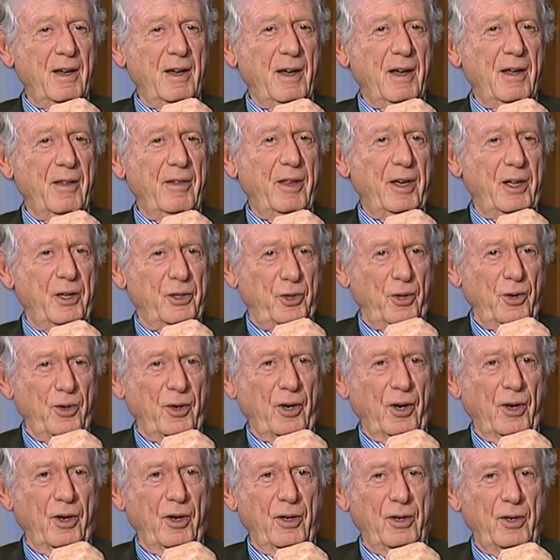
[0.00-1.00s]
And they
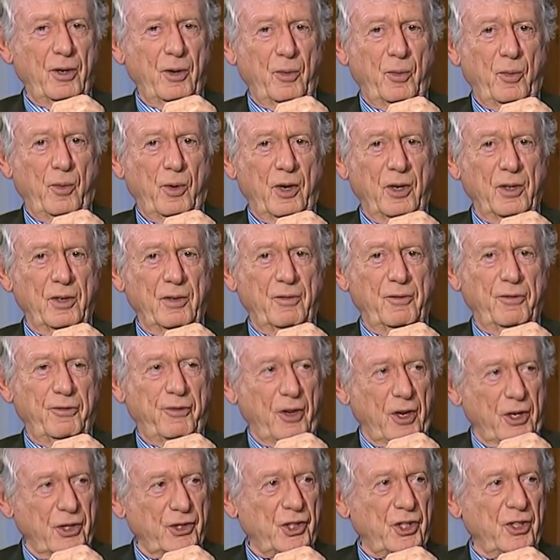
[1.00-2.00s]
took a look at what
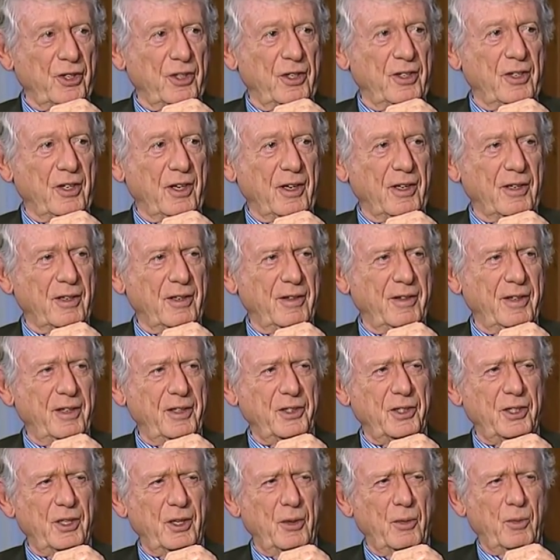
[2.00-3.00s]
Fox had done and
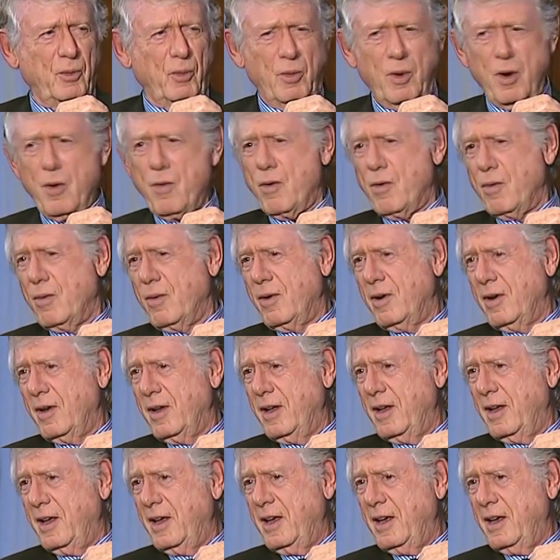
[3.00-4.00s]
they said, whoa,
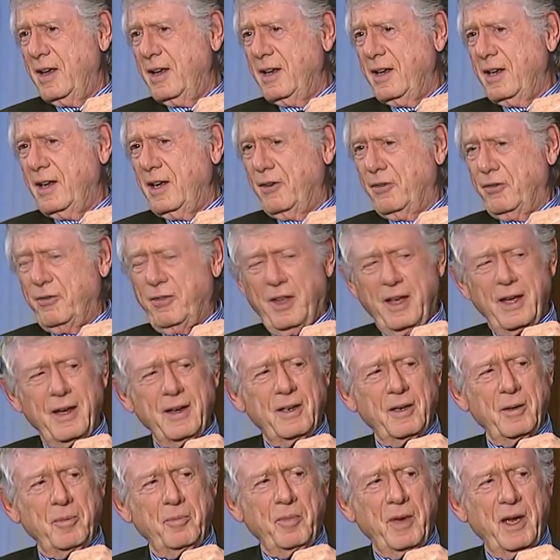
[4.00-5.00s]
if they
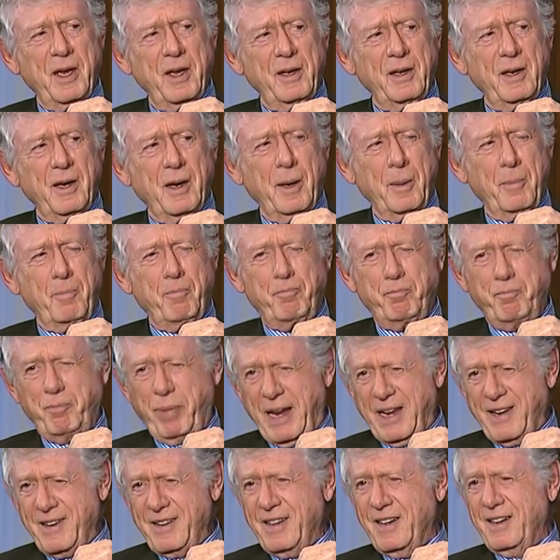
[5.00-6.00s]
can make a
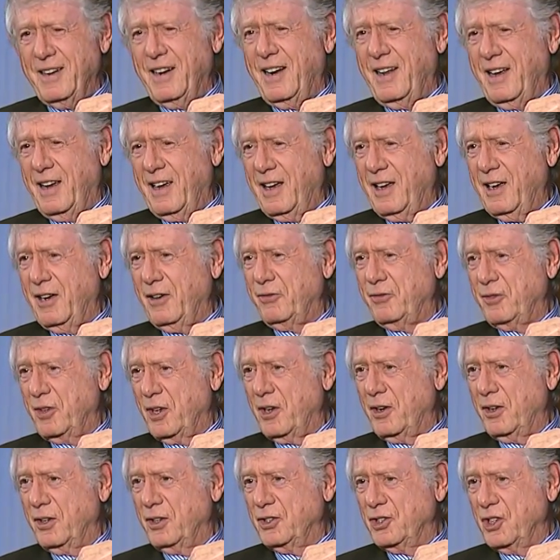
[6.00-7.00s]
billion and a half
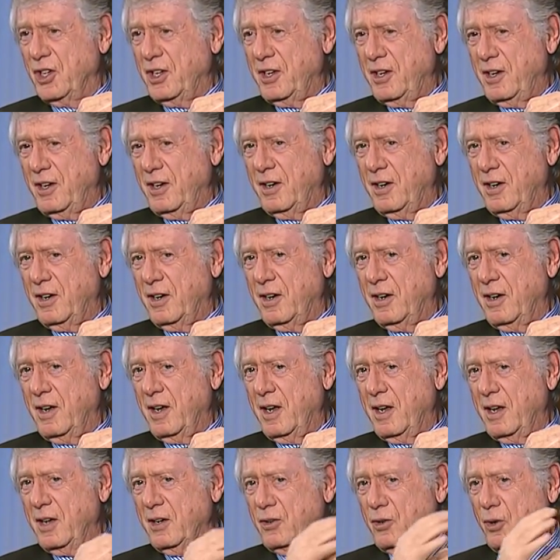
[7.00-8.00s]
dollars a year
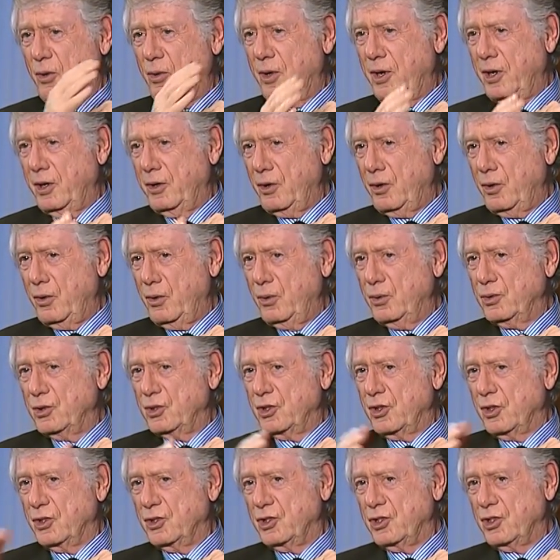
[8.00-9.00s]
doing
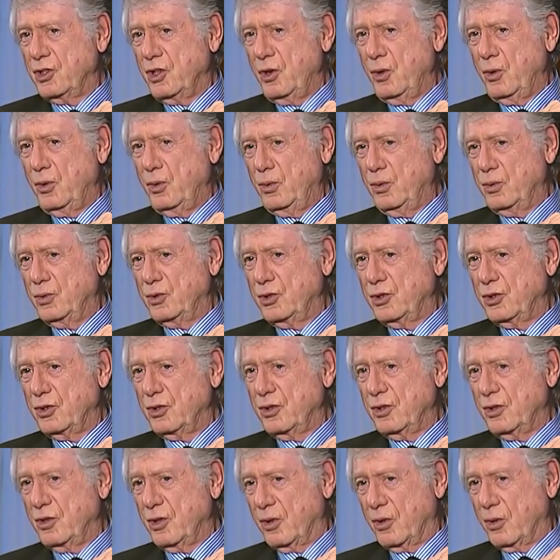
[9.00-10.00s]
news that skews
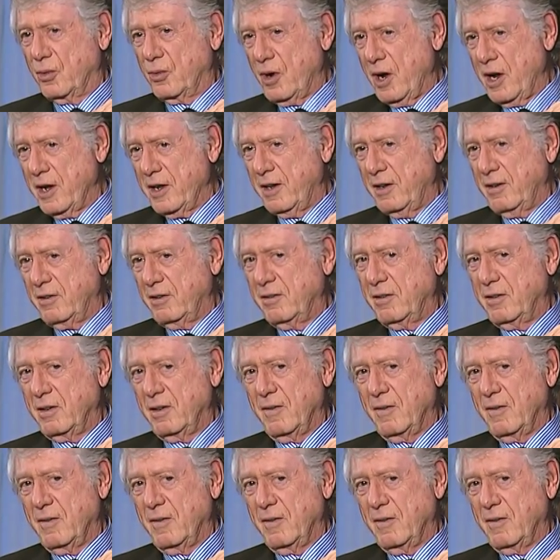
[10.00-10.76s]
to the right,